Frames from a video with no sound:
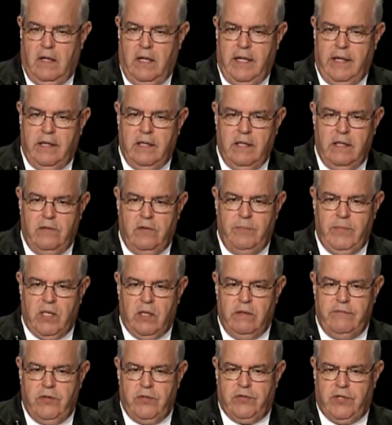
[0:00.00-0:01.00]
And in the
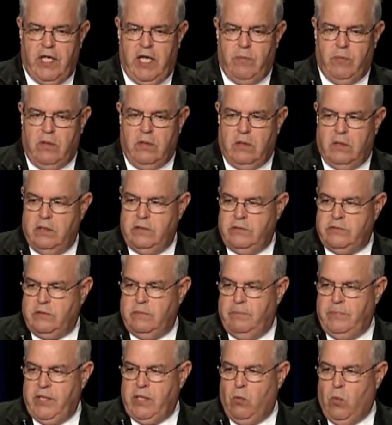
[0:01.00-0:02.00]
middle of your table are
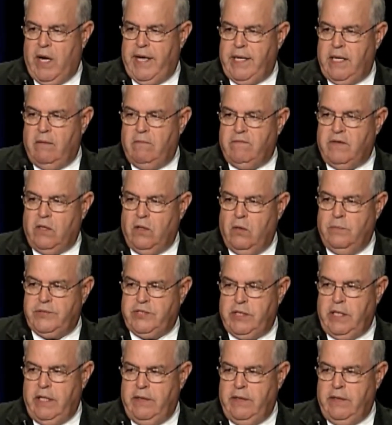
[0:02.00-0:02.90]
some big white envelopes.